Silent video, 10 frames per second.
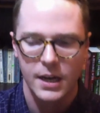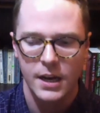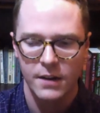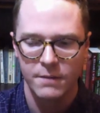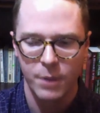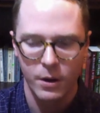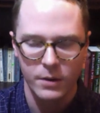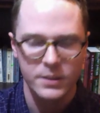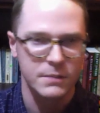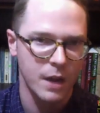of
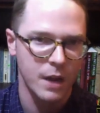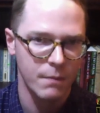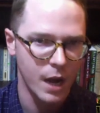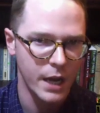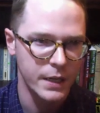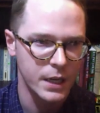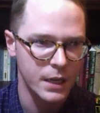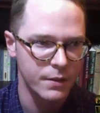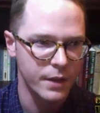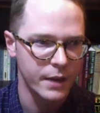parts of my mind,
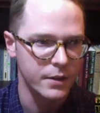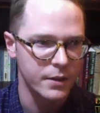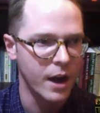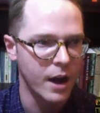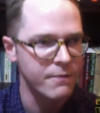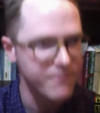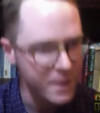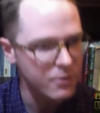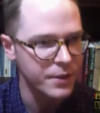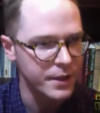and that, you know, I
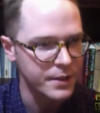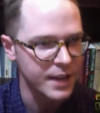feel this,